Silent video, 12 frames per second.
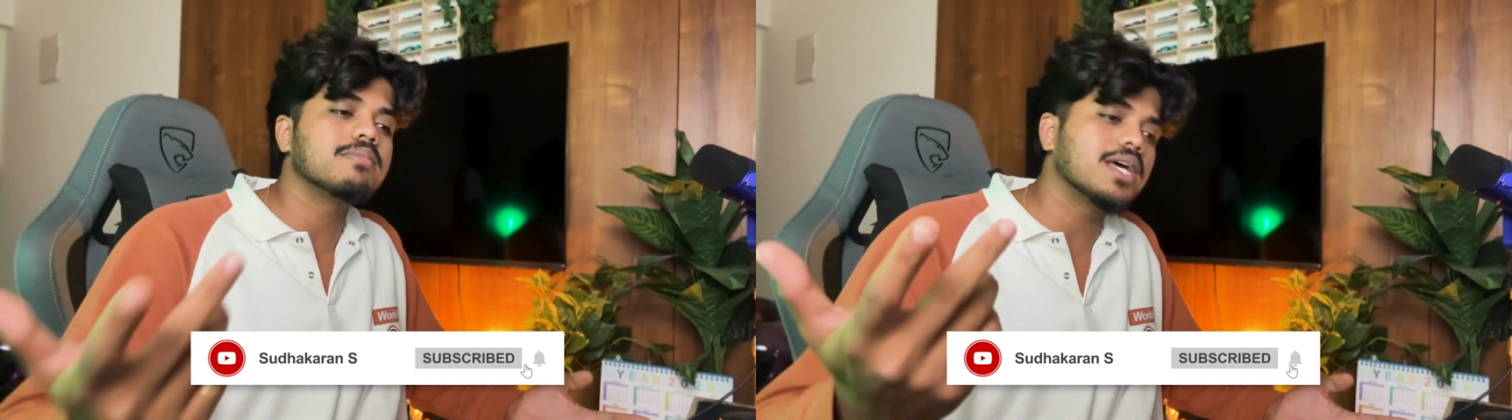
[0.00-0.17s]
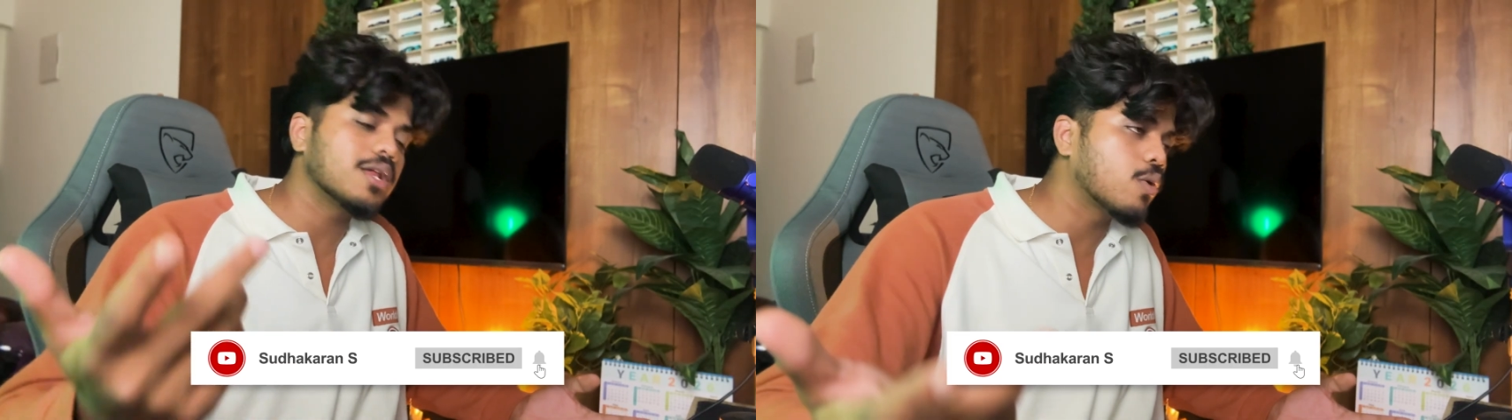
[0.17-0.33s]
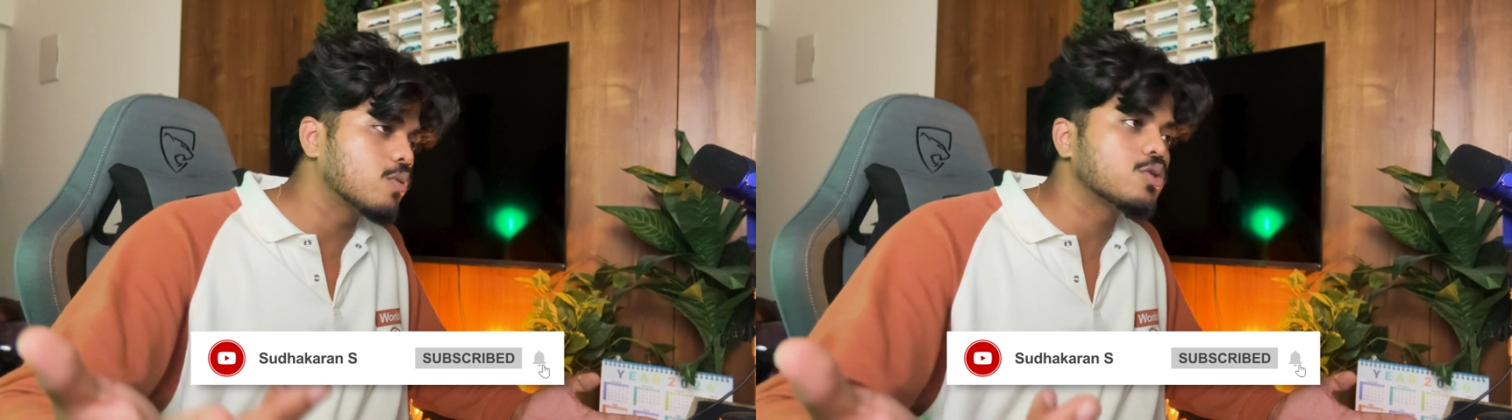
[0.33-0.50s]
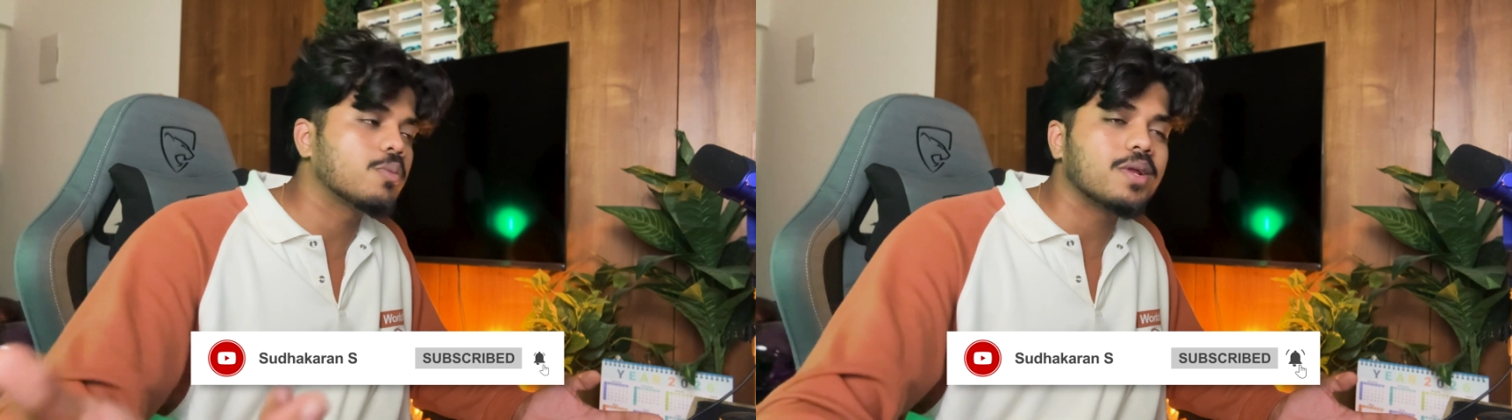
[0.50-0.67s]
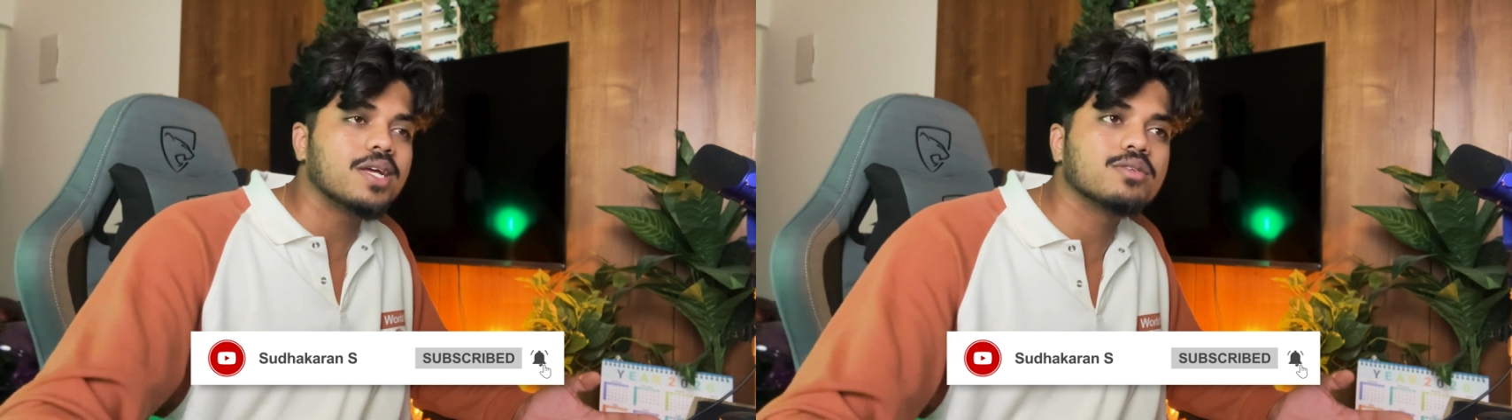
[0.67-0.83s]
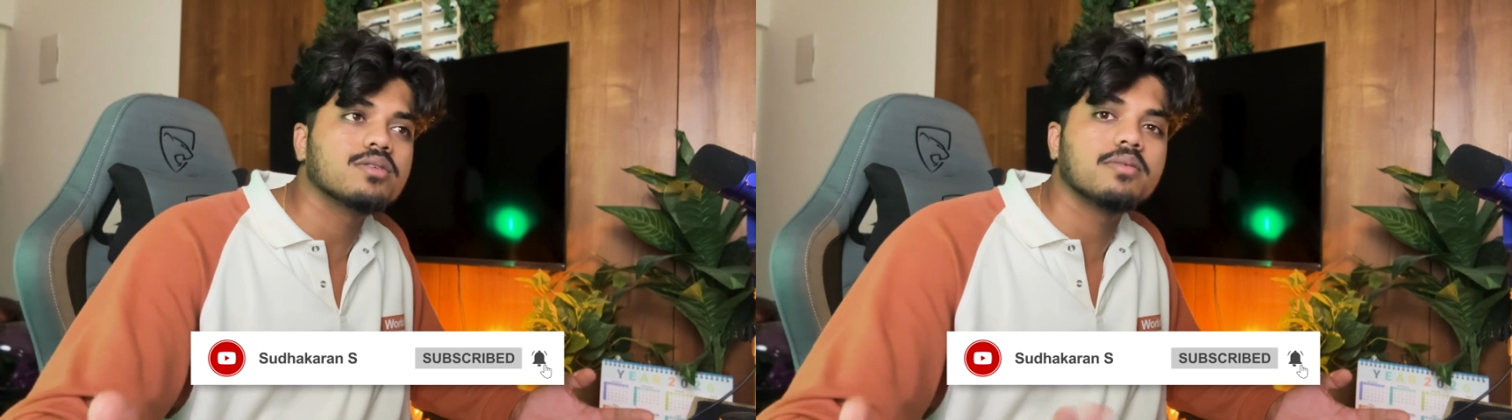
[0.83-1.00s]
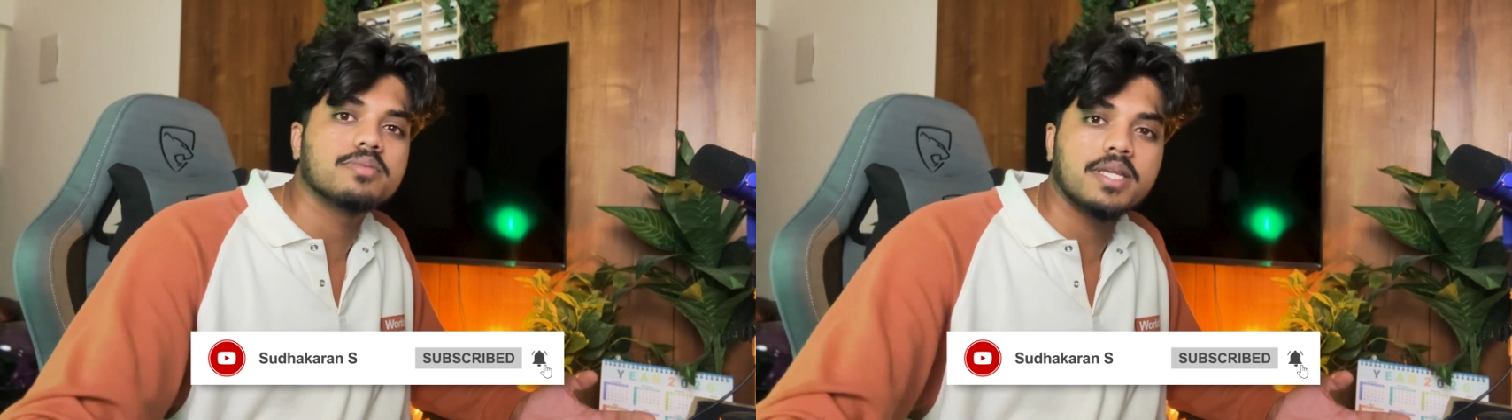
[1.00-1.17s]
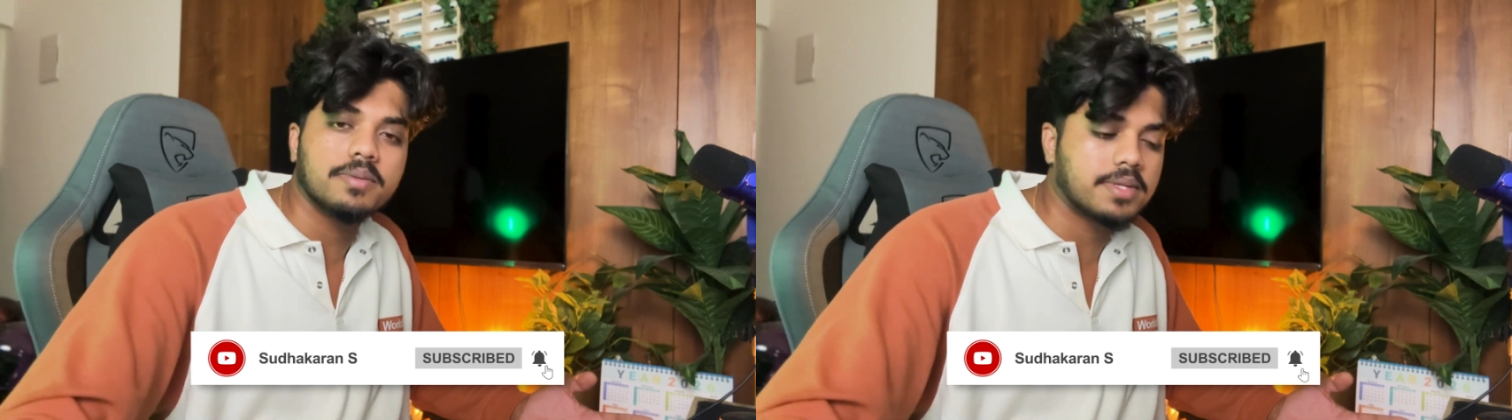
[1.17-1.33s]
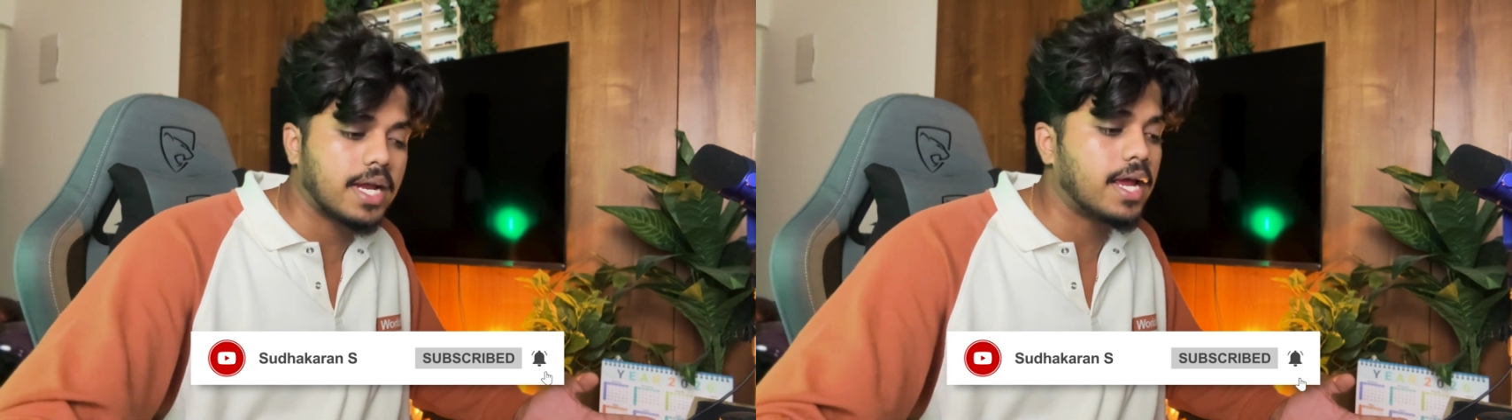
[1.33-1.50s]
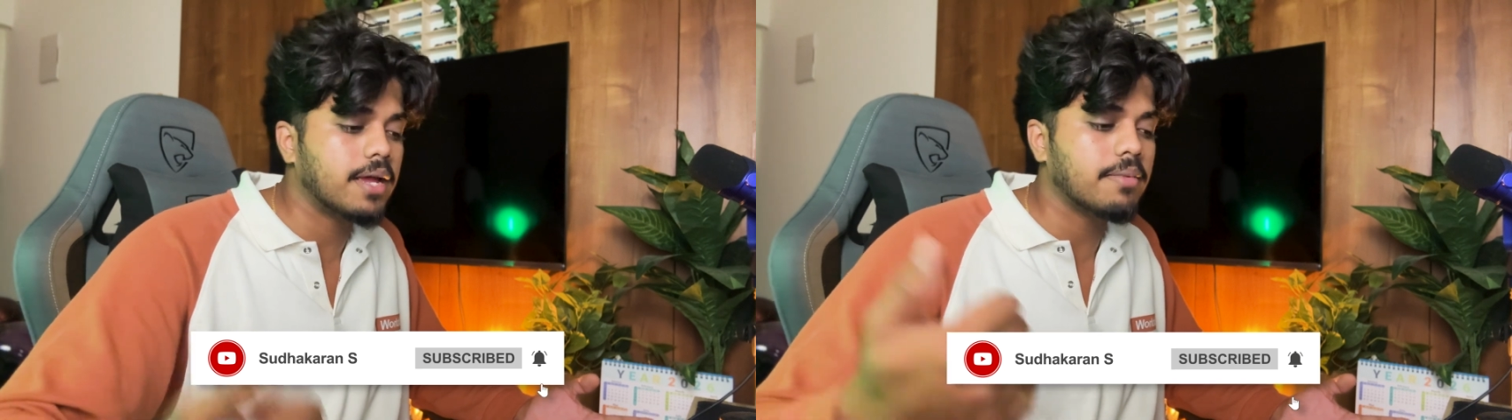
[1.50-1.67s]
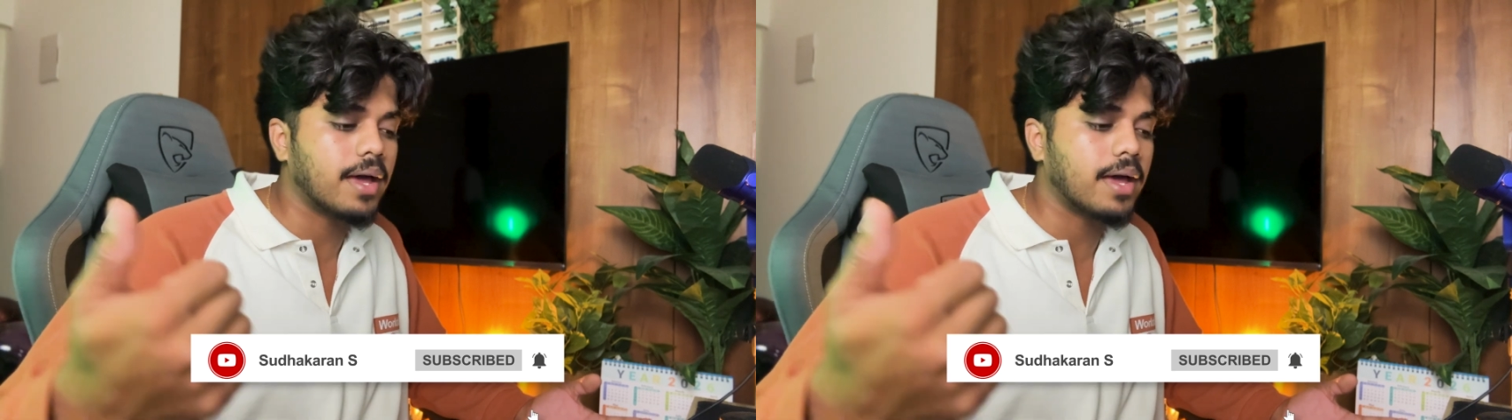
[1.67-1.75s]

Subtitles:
then also please subscribe